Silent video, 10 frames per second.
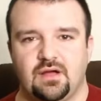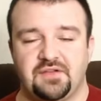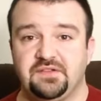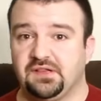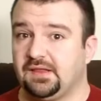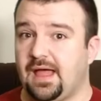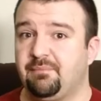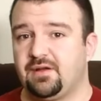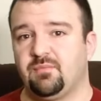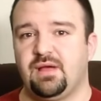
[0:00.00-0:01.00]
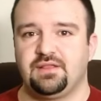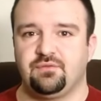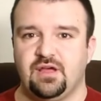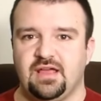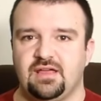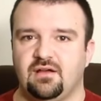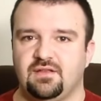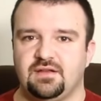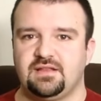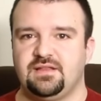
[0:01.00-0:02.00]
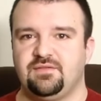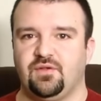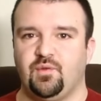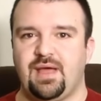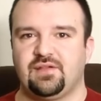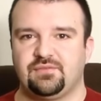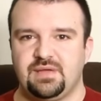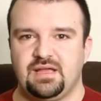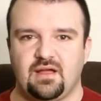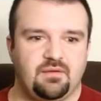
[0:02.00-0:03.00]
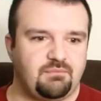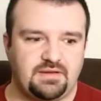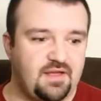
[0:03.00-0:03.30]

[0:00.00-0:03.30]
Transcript: uh, feel a lot better, by the way, uh, than I did the whole past week. Um, I